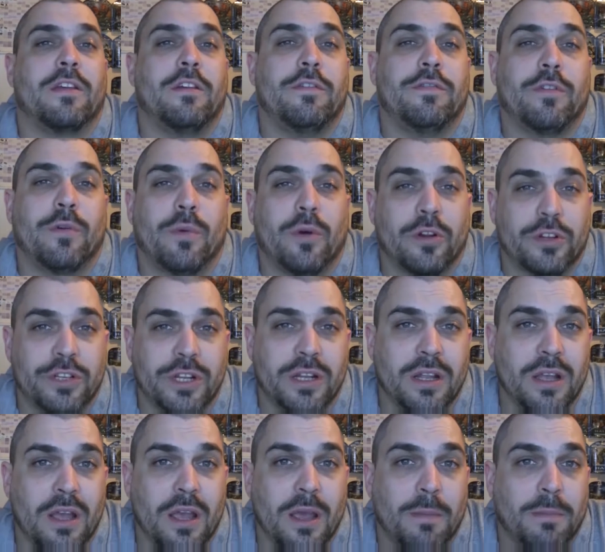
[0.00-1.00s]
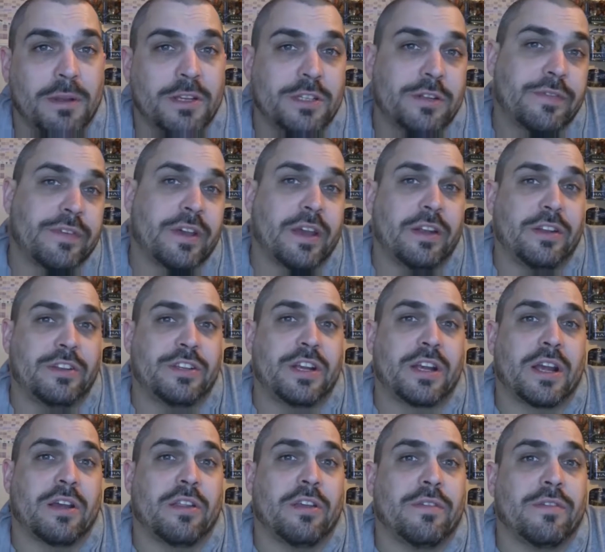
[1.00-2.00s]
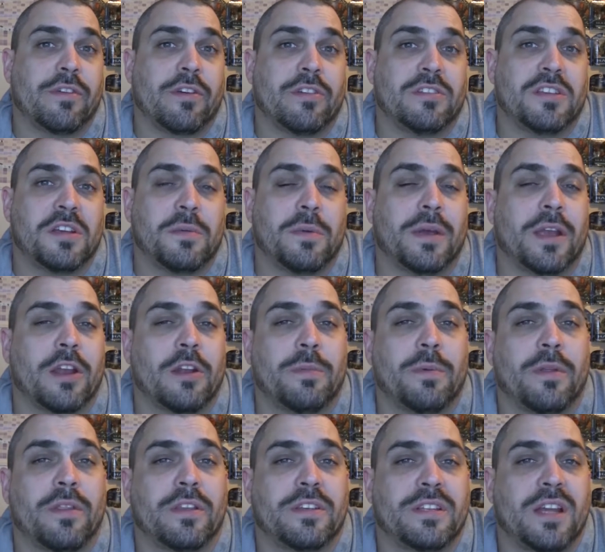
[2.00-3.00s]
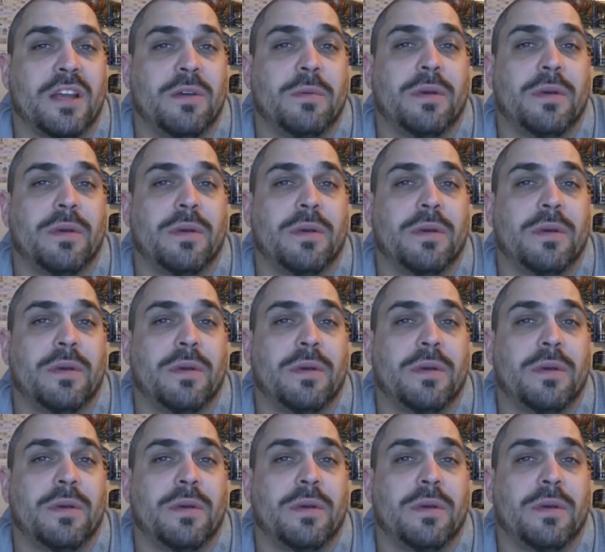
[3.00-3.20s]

you for watching. Please don't forget to check out the other content we get up on the site.